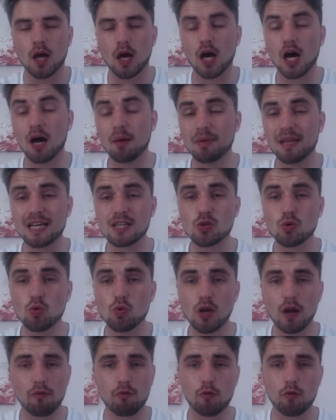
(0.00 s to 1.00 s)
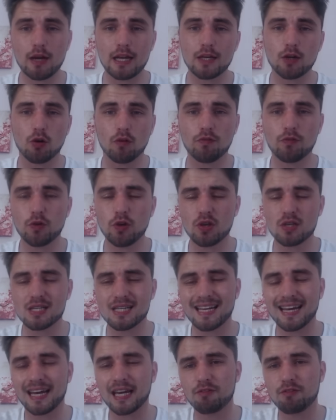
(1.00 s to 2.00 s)
Uh, but that's all I've really got for you
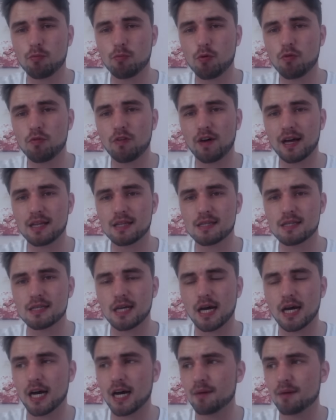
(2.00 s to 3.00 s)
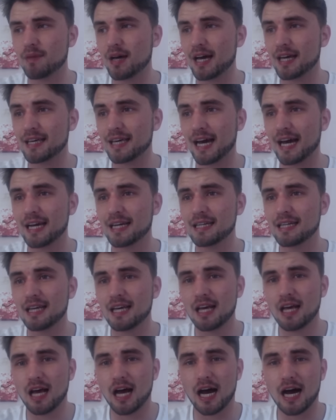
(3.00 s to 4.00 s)
today, Liverpool fans. Um, again,
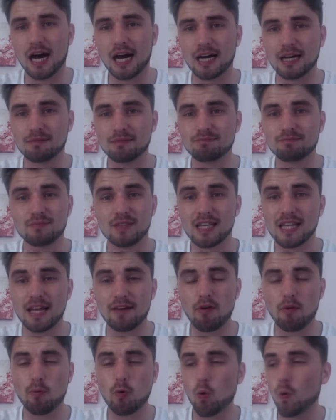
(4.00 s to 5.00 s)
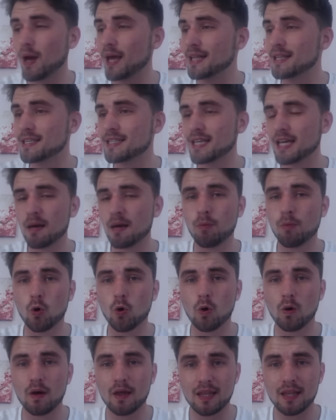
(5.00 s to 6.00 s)
uh, Liverpool in
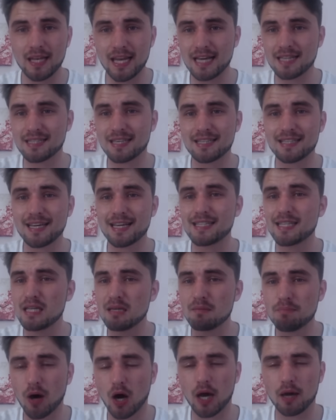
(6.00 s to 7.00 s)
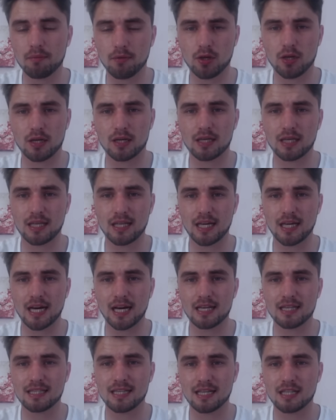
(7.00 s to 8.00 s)
Singapore, Leicester City, Bayern Munich
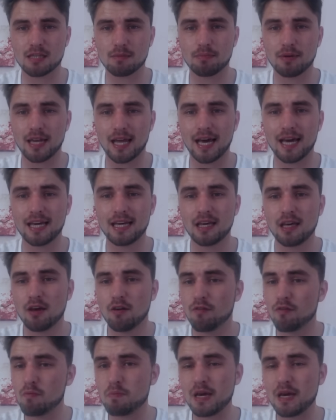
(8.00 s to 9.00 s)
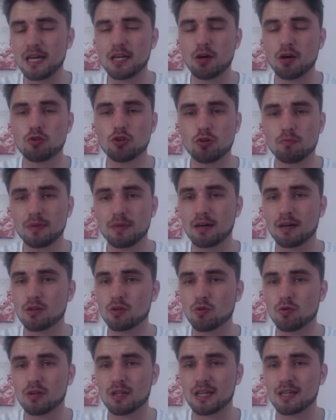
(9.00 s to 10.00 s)
uh, set to play. Fabinho should be out the
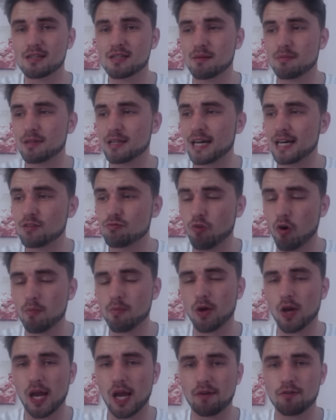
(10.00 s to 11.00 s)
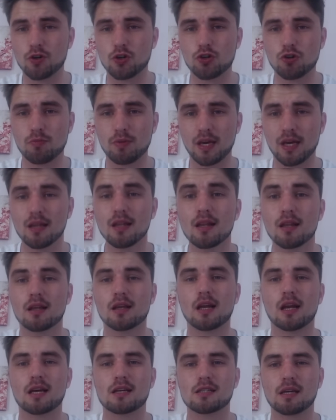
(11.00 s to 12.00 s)
door in the next couple of days. Romeo Lavia should be in in the
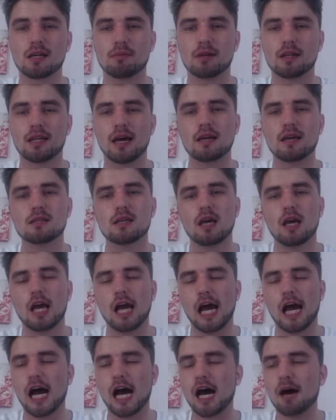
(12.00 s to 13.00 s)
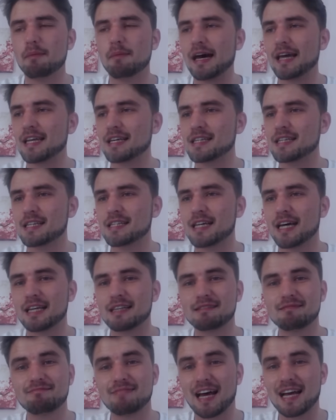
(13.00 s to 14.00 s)
next couple of days, um, and as I
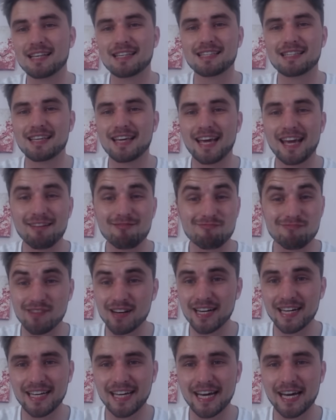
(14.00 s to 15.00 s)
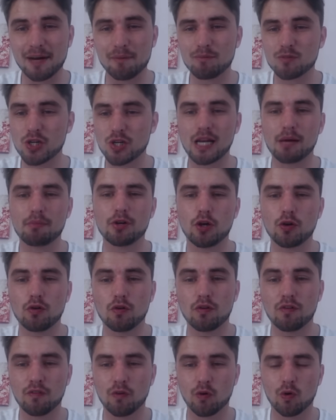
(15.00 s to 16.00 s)
said, that's really it. Do let me know
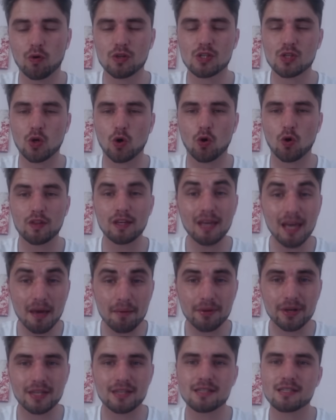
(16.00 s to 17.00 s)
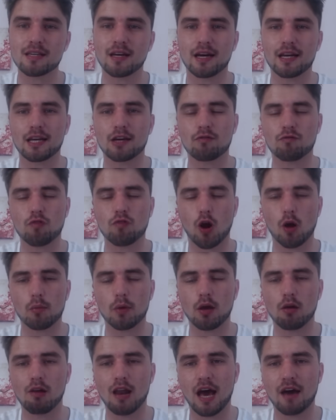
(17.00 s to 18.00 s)
your thoughts on the imminent signing of
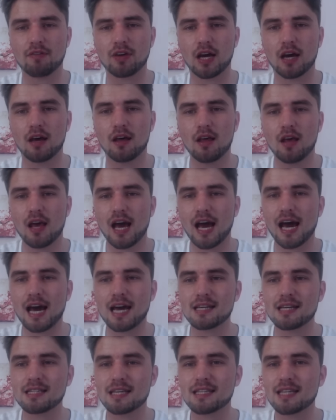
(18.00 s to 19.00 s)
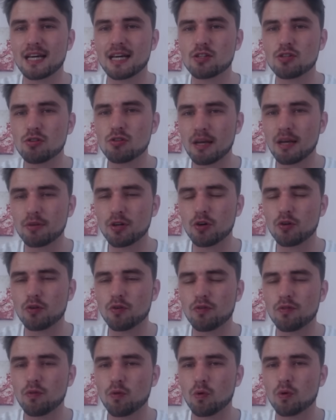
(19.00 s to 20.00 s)
Romeo Lavia, and as I said, do let me know your
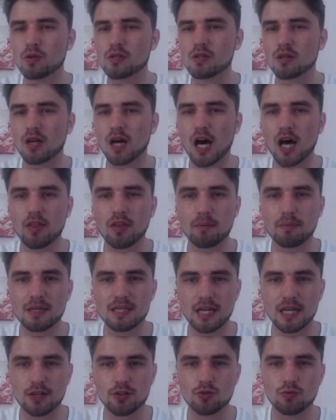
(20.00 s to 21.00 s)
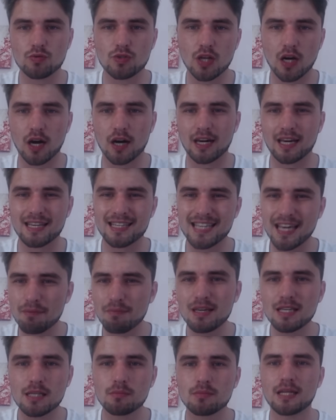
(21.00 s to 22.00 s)
thoughts on other potential targets. Give
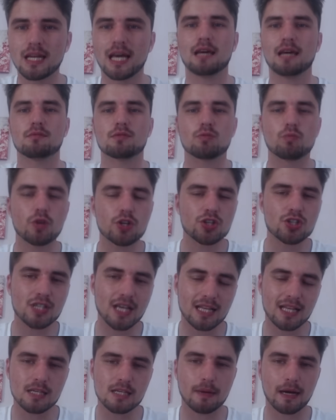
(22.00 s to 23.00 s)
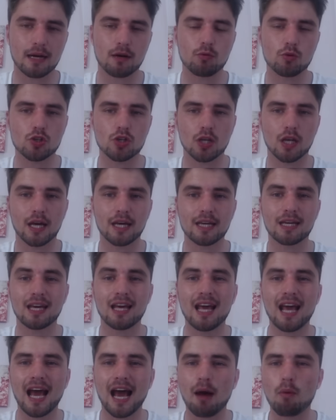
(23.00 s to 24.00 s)
me some names. Which centre-back would you like,
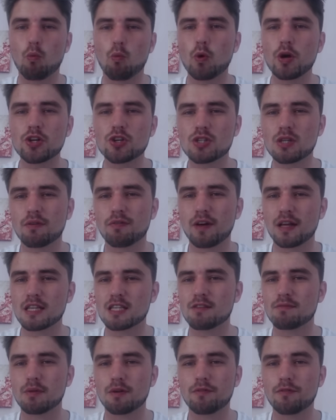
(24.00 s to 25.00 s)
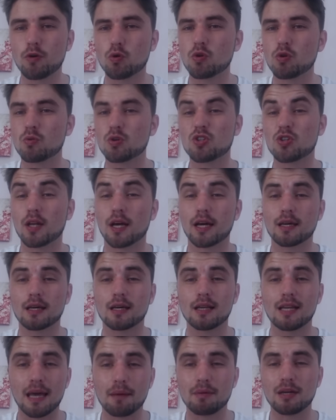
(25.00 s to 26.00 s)
and which defensive midfielder would you like?
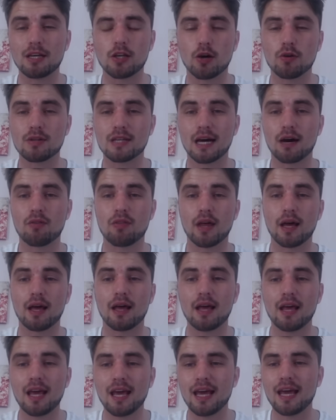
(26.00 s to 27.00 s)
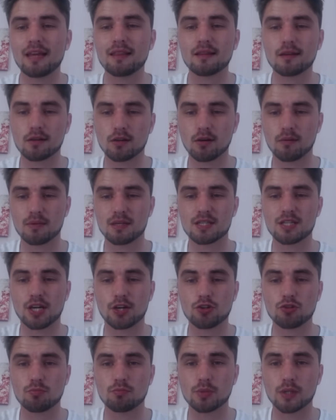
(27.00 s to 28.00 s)
Let me know down there in the comment
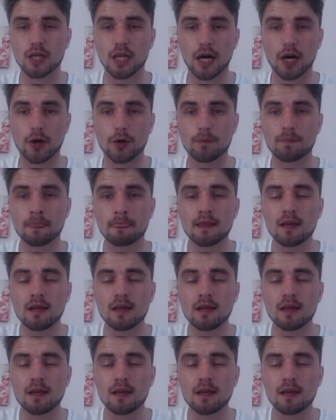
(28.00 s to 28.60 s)
section below.